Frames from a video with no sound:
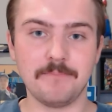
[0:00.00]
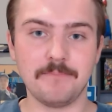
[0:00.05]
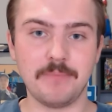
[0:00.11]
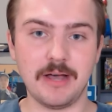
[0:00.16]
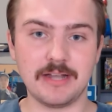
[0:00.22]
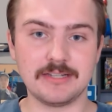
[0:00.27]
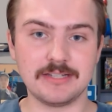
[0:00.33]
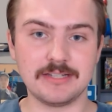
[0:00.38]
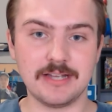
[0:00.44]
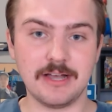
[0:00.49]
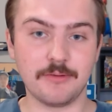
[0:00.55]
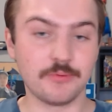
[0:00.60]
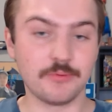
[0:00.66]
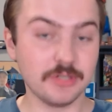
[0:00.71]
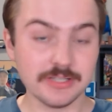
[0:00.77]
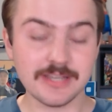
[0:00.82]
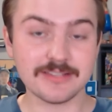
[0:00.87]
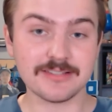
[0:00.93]
But uh,
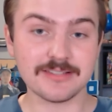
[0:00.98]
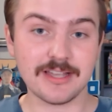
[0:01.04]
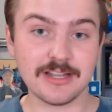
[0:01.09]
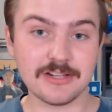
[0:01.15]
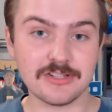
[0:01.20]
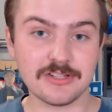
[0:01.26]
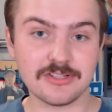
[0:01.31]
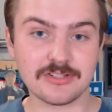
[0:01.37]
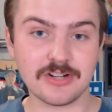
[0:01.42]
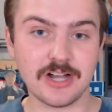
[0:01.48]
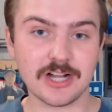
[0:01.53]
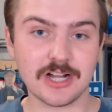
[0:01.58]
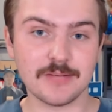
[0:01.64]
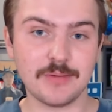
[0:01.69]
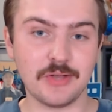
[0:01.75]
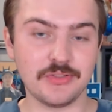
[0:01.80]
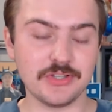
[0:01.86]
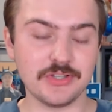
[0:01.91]
really excited to talk
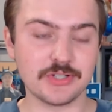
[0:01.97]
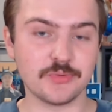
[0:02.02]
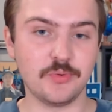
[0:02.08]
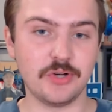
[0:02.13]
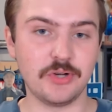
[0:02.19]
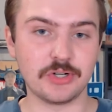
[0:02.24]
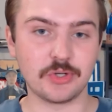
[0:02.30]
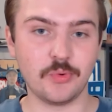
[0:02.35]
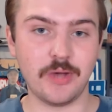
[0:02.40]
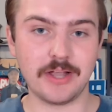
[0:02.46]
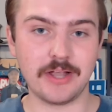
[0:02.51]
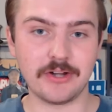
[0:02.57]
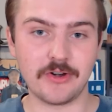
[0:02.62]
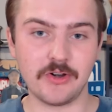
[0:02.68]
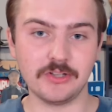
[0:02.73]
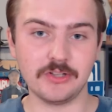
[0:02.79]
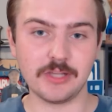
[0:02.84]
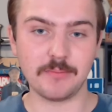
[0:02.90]
about this one quite
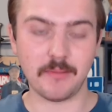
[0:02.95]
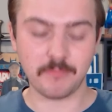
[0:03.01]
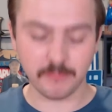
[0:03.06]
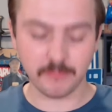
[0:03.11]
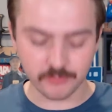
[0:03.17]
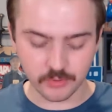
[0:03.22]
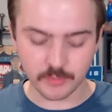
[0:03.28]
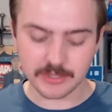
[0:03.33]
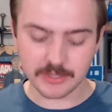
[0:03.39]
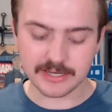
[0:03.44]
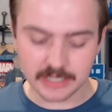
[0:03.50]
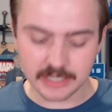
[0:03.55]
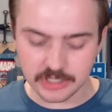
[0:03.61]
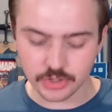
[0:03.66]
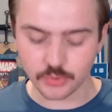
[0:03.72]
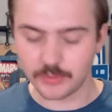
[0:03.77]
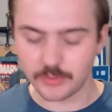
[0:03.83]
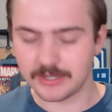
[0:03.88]
early. But before we get
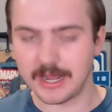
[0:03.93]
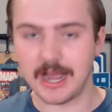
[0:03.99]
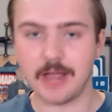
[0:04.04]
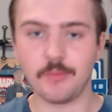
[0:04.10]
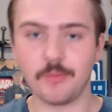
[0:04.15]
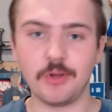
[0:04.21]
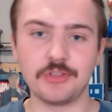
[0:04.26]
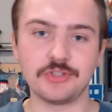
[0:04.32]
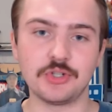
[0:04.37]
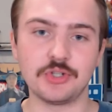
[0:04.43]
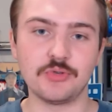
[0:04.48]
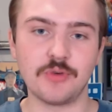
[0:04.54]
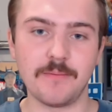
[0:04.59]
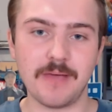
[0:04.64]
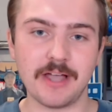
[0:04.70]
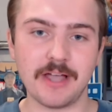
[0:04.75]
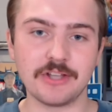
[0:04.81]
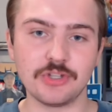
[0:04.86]
into it, I want to
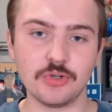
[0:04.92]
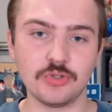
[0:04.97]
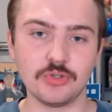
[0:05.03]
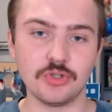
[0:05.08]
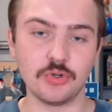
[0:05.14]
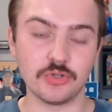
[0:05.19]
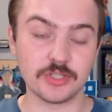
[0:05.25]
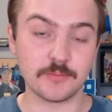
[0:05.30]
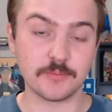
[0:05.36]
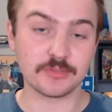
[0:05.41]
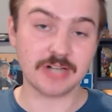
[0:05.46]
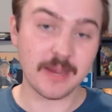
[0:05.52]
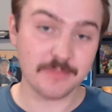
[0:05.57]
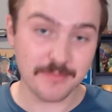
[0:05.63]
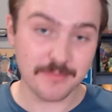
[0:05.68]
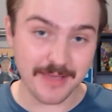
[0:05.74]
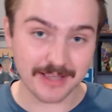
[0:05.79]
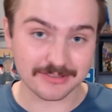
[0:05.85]
remind you to
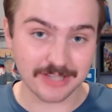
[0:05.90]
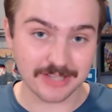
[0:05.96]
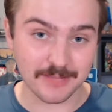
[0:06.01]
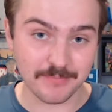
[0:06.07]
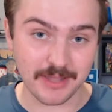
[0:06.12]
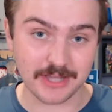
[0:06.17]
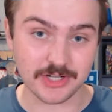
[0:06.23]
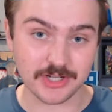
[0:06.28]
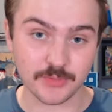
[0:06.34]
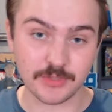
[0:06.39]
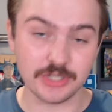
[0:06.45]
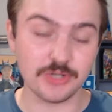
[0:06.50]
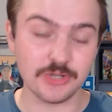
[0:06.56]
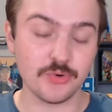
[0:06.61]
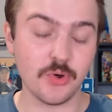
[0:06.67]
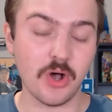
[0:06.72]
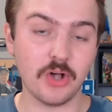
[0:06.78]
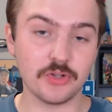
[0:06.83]
subscribe to Backlot Banter. We
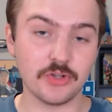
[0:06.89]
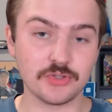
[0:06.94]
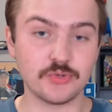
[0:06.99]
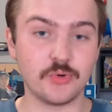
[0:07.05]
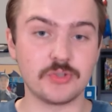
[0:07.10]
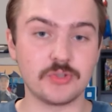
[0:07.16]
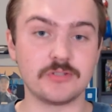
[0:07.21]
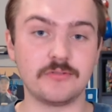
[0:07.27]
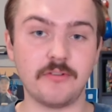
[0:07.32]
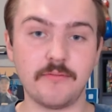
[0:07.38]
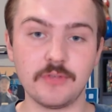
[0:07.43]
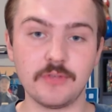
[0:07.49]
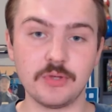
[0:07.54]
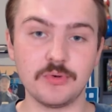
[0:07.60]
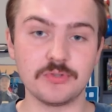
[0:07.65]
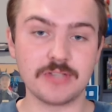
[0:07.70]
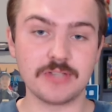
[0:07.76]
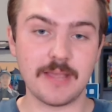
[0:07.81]
do all sorts of
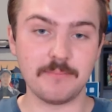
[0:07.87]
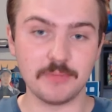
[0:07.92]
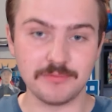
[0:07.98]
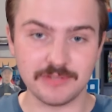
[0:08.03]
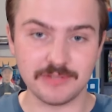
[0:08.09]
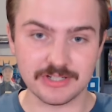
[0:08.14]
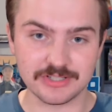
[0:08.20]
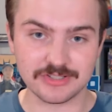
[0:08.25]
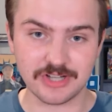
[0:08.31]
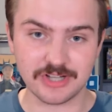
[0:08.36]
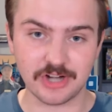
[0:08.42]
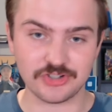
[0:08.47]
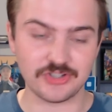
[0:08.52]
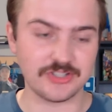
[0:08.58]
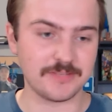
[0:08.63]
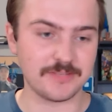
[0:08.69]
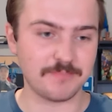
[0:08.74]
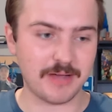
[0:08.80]
reviews and movie
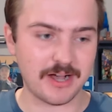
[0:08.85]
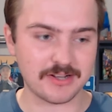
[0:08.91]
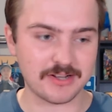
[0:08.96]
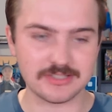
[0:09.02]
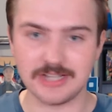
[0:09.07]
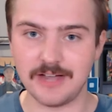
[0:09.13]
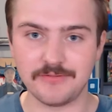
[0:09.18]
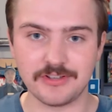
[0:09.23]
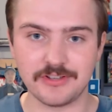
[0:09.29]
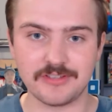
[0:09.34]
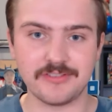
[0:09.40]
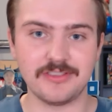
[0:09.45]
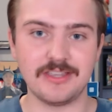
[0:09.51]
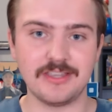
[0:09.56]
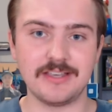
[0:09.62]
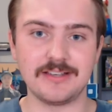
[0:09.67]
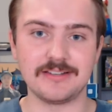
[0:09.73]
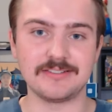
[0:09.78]
discussions, box office
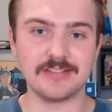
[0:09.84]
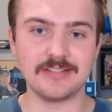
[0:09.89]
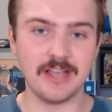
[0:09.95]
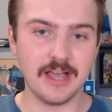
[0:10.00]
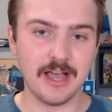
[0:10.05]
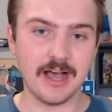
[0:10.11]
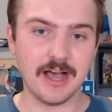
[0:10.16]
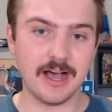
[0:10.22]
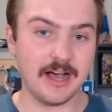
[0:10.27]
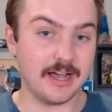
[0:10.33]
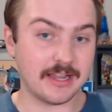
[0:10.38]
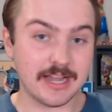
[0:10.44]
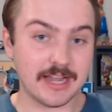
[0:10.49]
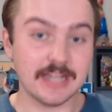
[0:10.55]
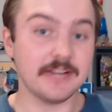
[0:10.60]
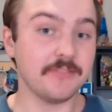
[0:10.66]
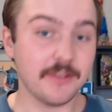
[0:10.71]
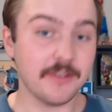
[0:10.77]
things. Uh,
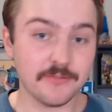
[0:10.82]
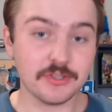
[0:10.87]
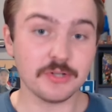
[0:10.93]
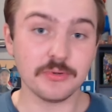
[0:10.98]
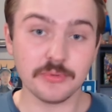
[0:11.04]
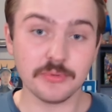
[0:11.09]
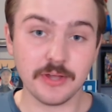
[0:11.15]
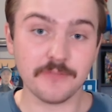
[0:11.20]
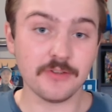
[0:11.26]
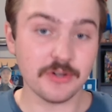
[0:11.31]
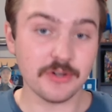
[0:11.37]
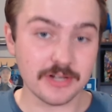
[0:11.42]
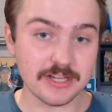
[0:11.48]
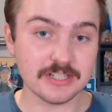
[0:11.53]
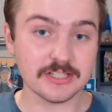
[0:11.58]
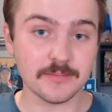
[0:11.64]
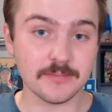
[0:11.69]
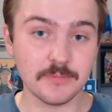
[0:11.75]
kind of if you if you're
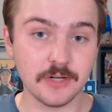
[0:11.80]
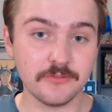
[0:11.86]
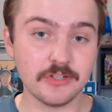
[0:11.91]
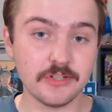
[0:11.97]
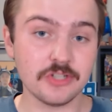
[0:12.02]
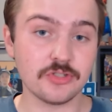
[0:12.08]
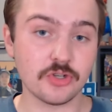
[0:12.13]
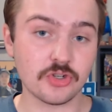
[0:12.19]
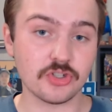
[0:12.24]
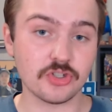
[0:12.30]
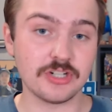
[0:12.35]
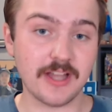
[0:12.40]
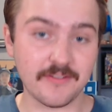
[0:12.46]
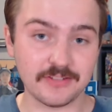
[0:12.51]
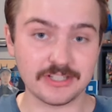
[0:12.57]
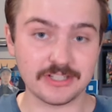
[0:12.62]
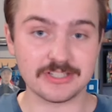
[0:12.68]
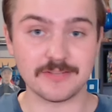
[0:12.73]
into movies, you should
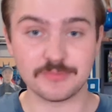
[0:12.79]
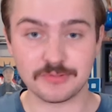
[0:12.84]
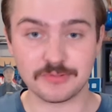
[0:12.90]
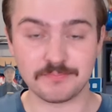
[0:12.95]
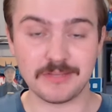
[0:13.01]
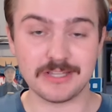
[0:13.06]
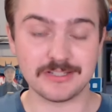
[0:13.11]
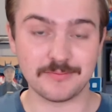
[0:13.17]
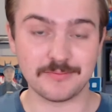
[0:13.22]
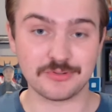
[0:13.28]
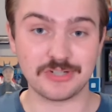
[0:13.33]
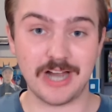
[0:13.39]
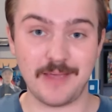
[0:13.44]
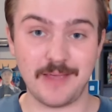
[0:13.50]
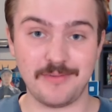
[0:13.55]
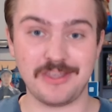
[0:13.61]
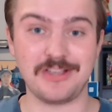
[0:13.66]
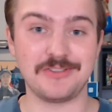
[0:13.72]
definitely be
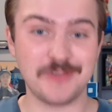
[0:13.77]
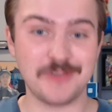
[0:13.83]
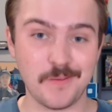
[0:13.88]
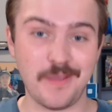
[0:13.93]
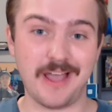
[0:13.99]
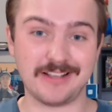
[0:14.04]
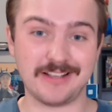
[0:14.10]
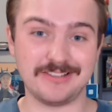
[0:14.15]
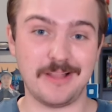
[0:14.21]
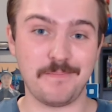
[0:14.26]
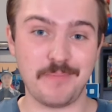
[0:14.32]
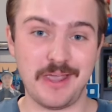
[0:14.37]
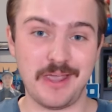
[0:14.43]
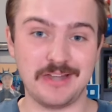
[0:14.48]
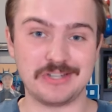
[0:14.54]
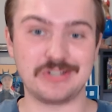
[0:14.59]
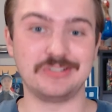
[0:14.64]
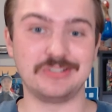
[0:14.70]
subscribing to Backlot
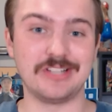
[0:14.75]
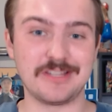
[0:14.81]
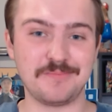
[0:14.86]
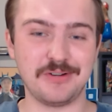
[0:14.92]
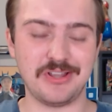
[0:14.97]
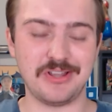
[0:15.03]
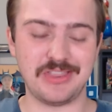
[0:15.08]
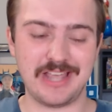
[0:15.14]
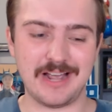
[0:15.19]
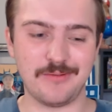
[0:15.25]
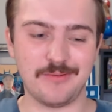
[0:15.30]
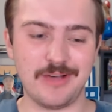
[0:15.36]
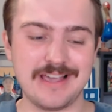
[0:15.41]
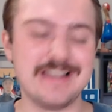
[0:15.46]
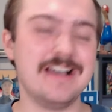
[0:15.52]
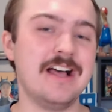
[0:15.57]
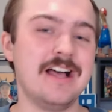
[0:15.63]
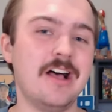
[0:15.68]
Banter. Let's put it that
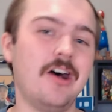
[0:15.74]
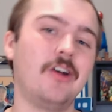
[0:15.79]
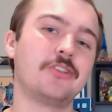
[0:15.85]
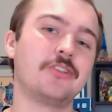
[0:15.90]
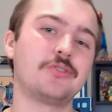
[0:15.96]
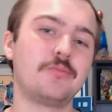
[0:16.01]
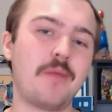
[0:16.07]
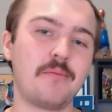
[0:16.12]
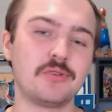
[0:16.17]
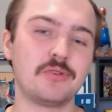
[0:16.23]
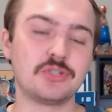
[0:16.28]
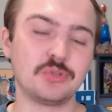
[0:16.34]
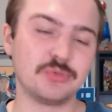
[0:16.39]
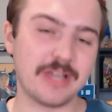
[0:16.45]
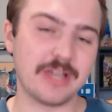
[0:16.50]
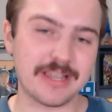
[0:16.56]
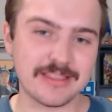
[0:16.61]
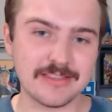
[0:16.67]
way. Also remember
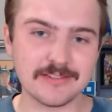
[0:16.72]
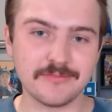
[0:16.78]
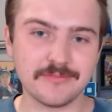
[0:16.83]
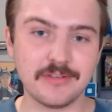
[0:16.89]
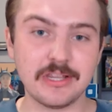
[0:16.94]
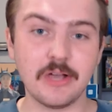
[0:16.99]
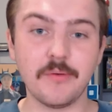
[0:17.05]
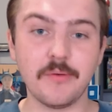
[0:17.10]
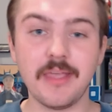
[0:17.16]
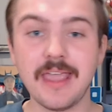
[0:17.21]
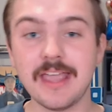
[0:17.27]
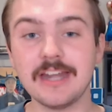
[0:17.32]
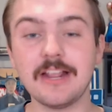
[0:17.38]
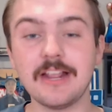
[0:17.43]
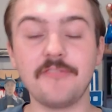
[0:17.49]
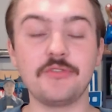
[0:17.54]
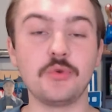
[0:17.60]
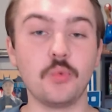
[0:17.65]
to like this video,
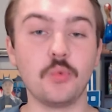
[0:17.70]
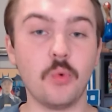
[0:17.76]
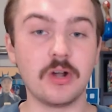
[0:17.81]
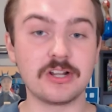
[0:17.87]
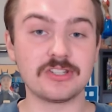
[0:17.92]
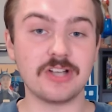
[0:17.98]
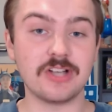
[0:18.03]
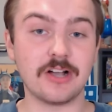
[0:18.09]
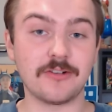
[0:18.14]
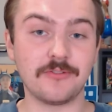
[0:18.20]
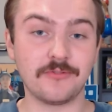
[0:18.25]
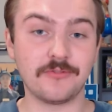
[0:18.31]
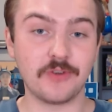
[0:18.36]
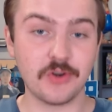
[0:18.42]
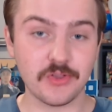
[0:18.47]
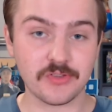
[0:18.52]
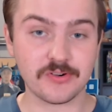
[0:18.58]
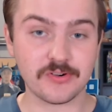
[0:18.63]
and if you want to talk
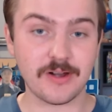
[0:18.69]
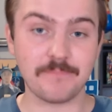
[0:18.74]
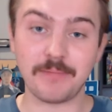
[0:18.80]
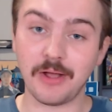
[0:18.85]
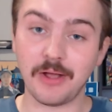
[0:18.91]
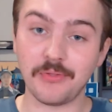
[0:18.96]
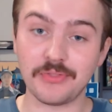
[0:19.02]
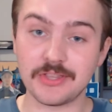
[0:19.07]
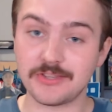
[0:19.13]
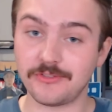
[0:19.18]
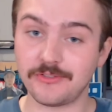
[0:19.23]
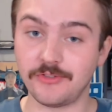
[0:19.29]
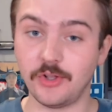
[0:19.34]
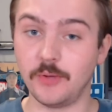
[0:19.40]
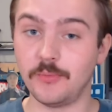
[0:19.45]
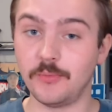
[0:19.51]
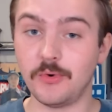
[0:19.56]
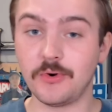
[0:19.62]
further about this
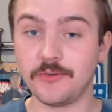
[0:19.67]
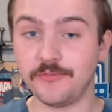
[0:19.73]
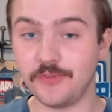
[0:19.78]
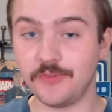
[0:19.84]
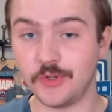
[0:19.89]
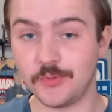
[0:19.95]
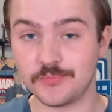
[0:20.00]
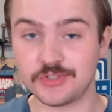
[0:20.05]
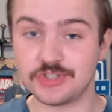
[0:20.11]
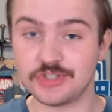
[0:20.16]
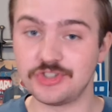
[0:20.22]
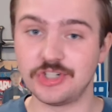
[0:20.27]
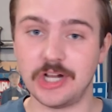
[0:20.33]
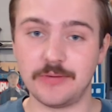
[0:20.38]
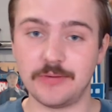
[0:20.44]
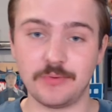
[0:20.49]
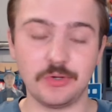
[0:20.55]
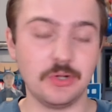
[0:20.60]
film or films in
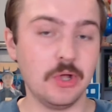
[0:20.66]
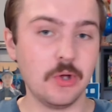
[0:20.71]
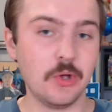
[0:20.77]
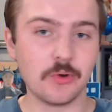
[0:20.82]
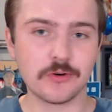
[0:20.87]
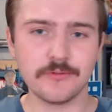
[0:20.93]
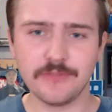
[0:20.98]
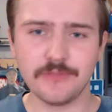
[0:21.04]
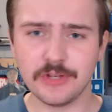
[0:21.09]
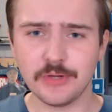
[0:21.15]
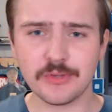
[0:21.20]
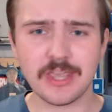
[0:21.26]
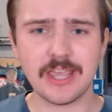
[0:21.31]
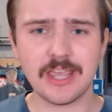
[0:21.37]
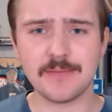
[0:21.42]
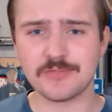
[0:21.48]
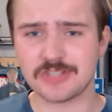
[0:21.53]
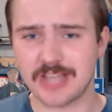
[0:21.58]
general, or video
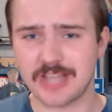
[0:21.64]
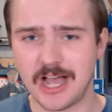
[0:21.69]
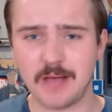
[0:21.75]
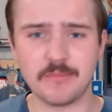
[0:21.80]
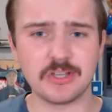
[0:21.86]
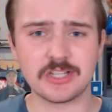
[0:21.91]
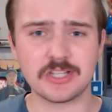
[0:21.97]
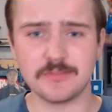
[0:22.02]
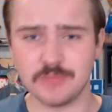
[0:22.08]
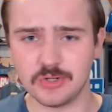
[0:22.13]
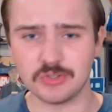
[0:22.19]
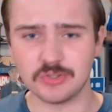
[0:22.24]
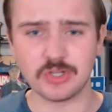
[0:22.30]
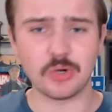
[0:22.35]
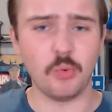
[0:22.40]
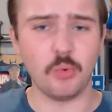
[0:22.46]
games, comics, music,